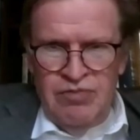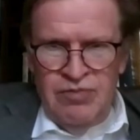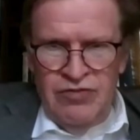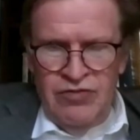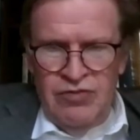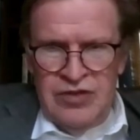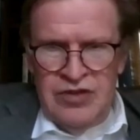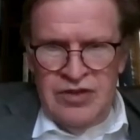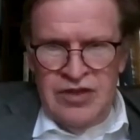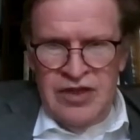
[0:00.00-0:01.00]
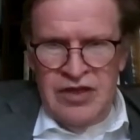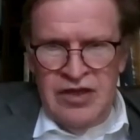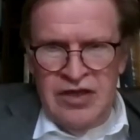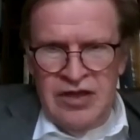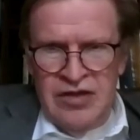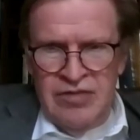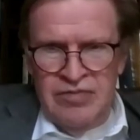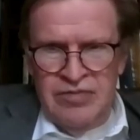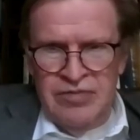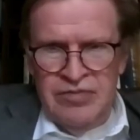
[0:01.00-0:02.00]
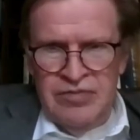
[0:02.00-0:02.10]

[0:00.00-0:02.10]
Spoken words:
performance. And then